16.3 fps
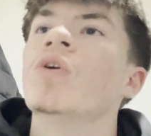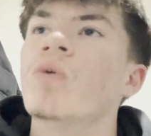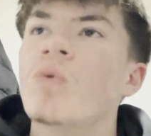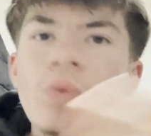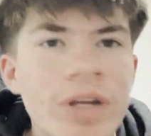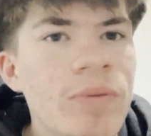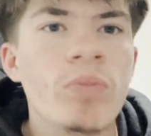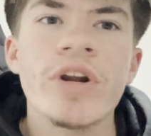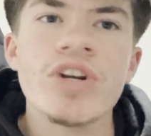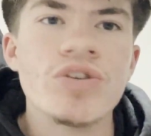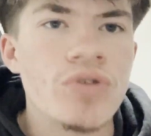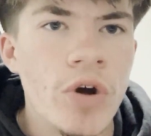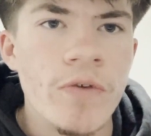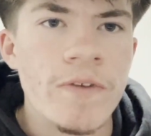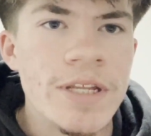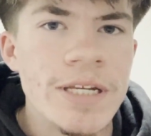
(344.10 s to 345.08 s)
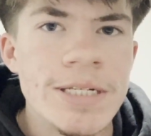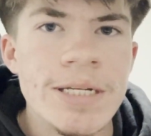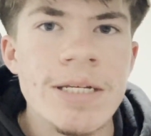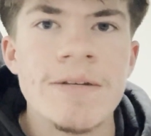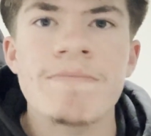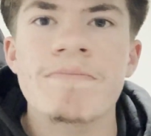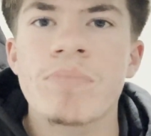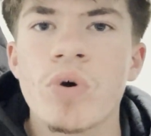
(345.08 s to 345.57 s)
We didn't win a trophy this
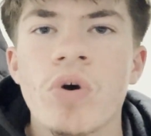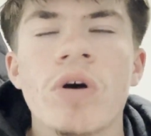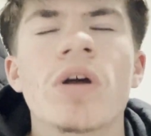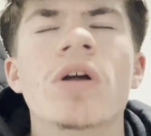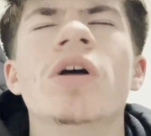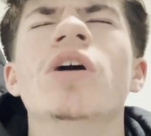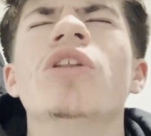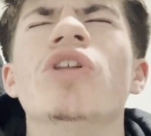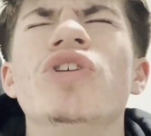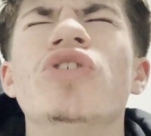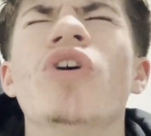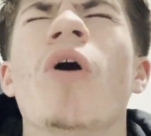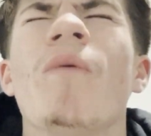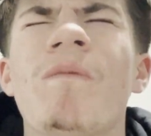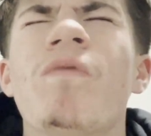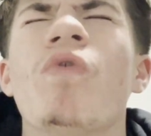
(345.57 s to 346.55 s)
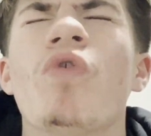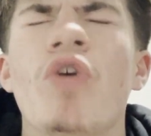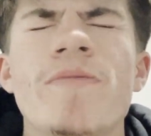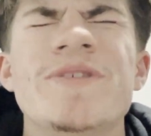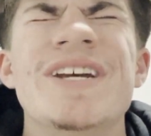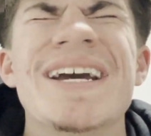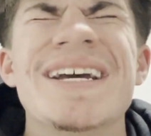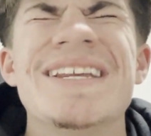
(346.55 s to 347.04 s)
season, but the top 4
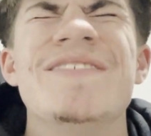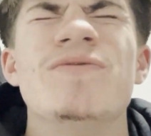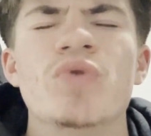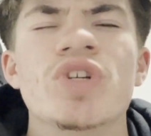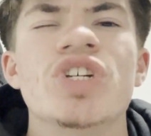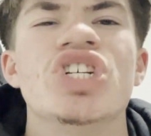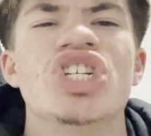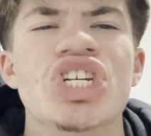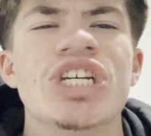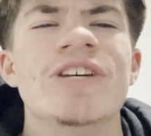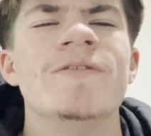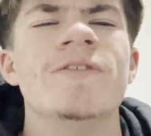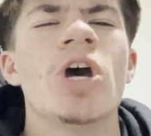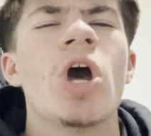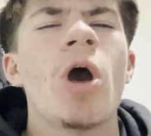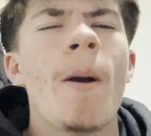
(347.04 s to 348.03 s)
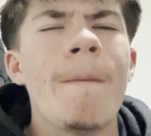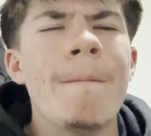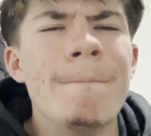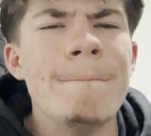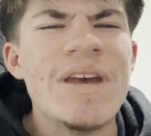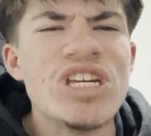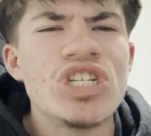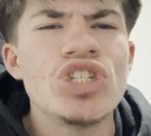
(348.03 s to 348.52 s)
objectives was achieved.
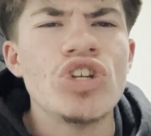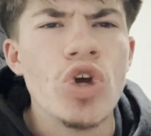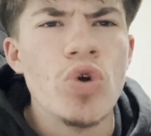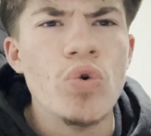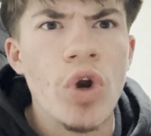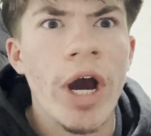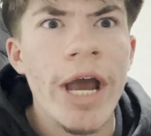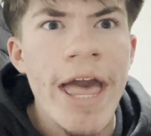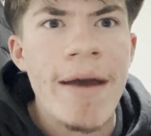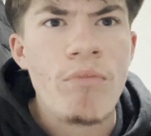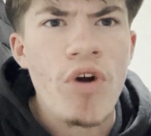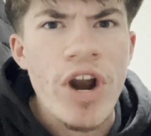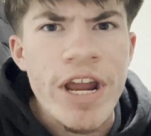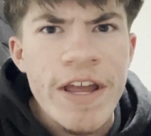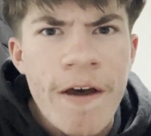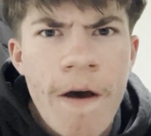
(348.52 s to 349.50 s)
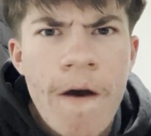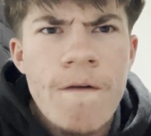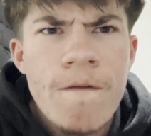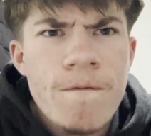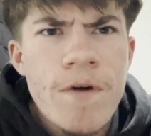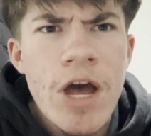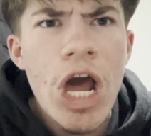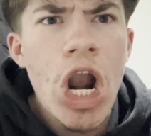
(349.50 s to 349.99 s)
Mr. Unai Emery,
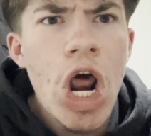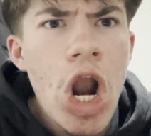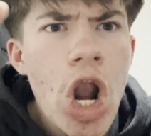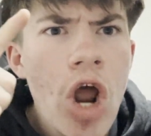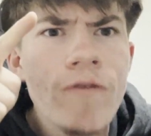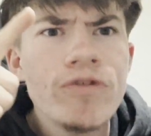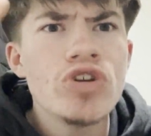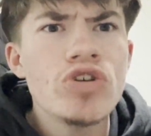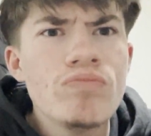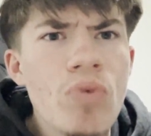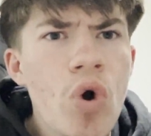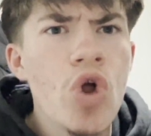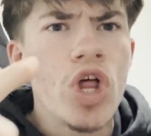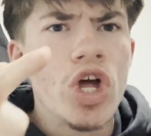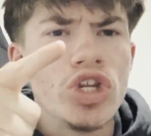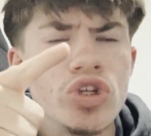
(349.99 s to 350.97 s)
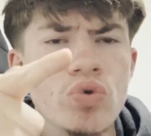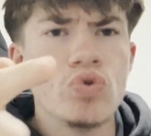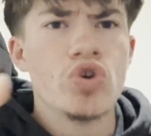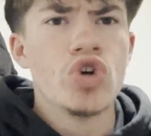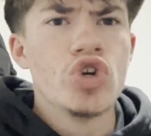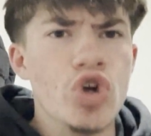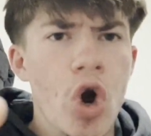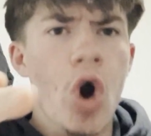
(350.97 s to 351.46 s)
Villa loves you more than you
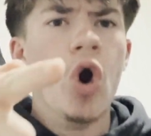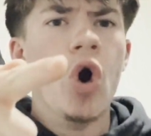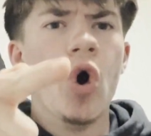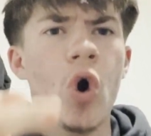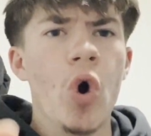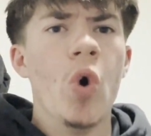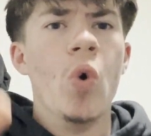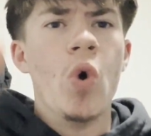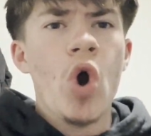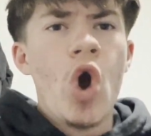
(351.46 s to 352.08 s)
could know.